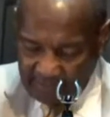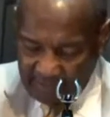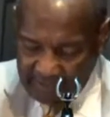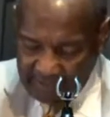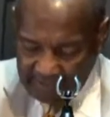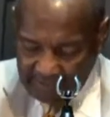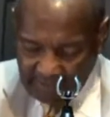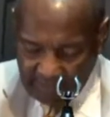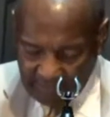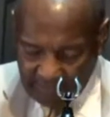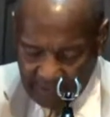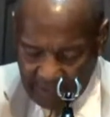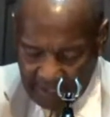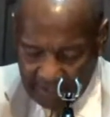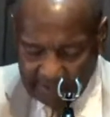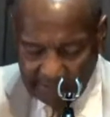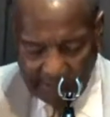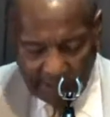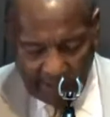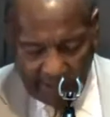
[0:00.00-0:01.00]
he did
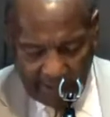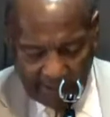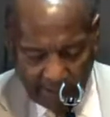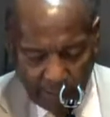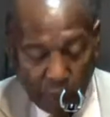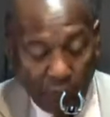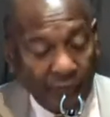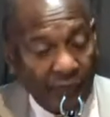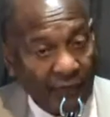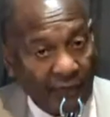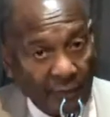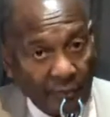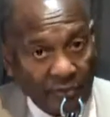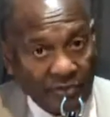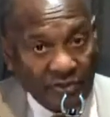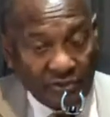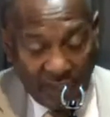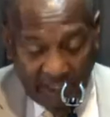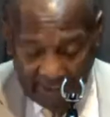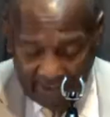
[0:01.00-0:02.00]
not like what they
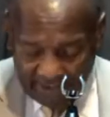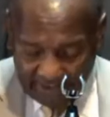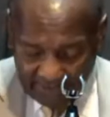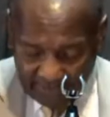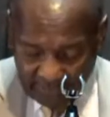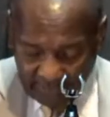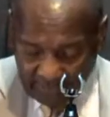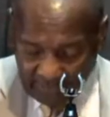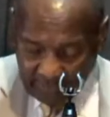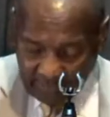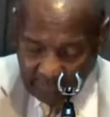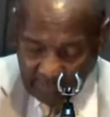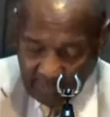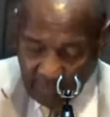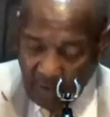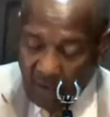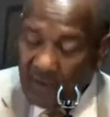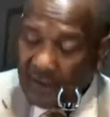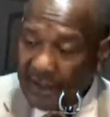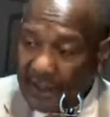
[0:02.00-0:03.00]
were saying
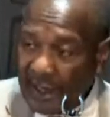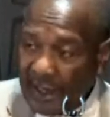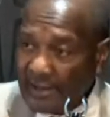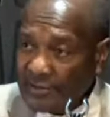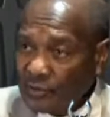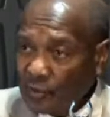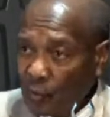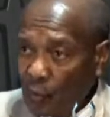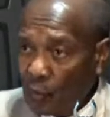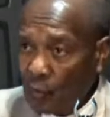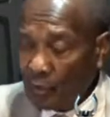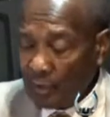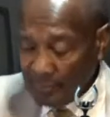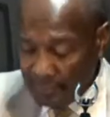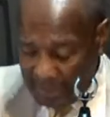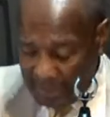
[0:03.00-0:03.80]
against or